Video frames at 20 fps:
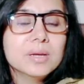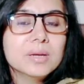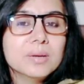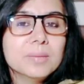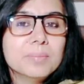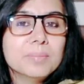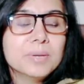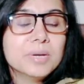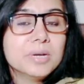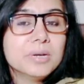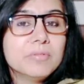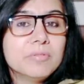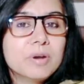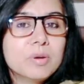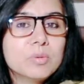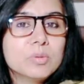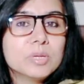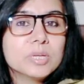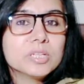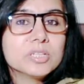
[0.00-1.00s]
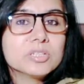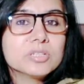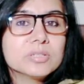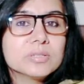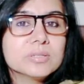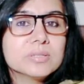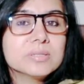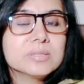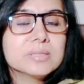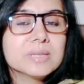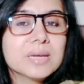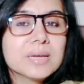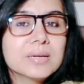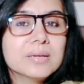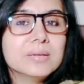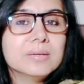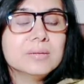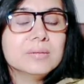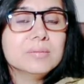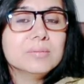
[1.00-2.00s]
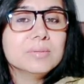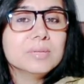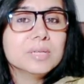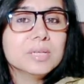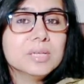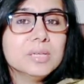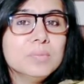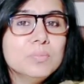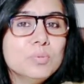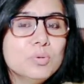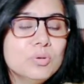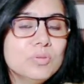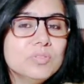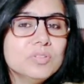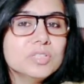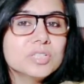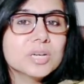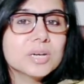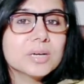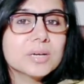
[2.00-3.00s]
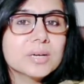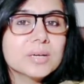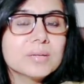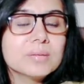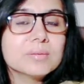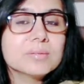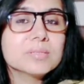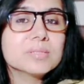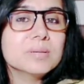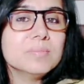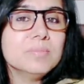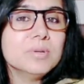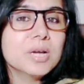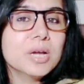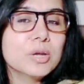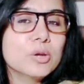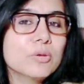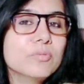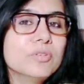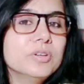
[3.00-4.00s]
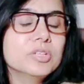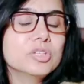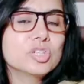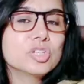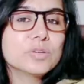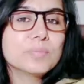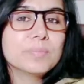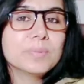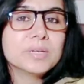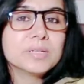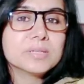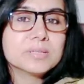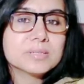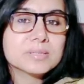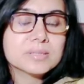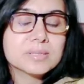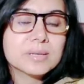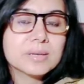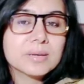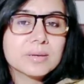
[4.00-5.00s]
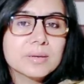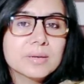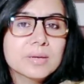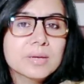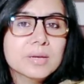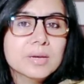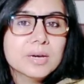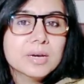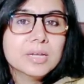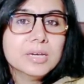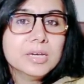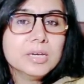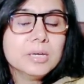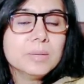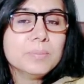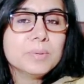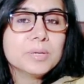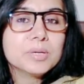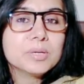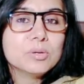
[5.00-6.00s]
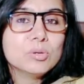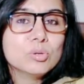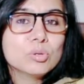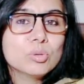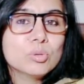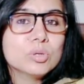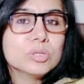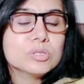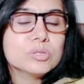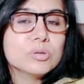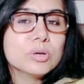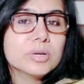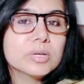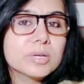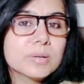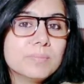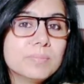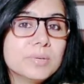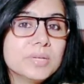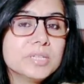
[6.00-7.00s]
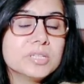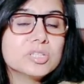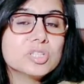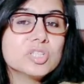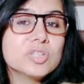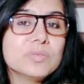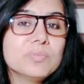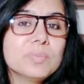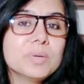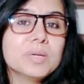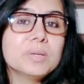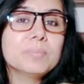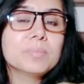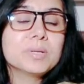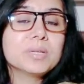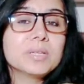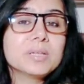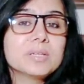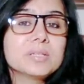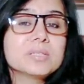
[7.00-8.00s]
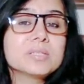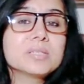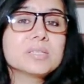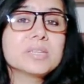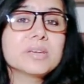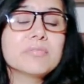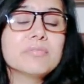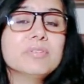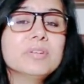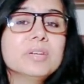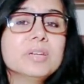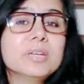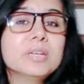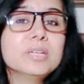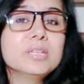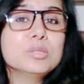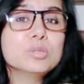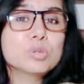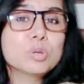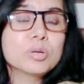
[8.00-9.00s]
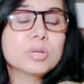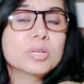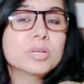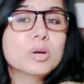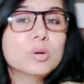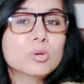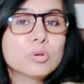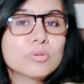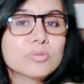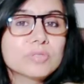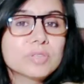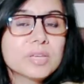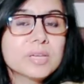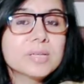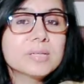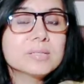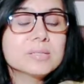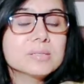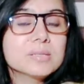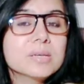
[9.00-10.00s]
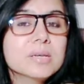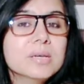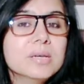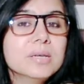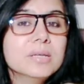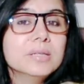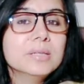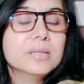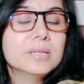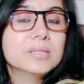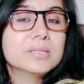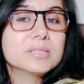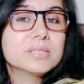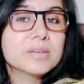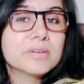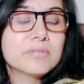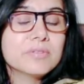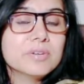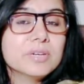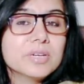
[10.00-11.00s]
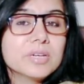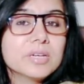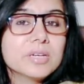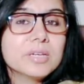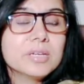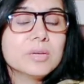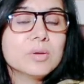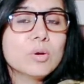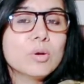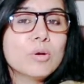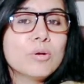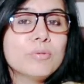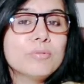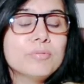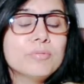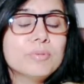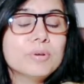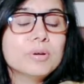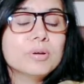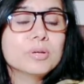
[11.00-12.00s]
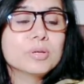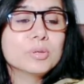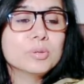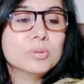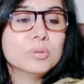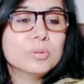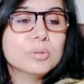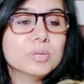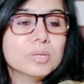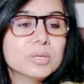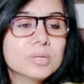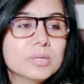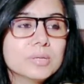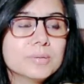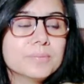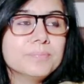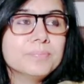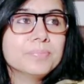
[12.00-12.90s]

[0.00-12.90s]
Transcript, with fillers: build foundations, and in Purv some kind of an achievement is there. A little bit, though it's not a complete achievement, but there is definitely sorting out of things. There is definitely of, uh, you know, uh,